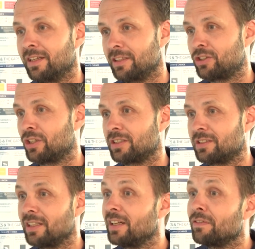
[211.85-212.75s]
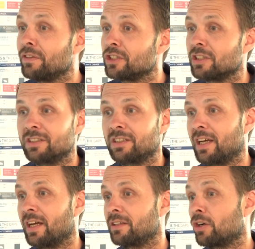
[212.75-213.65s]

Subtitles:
is just inefficient and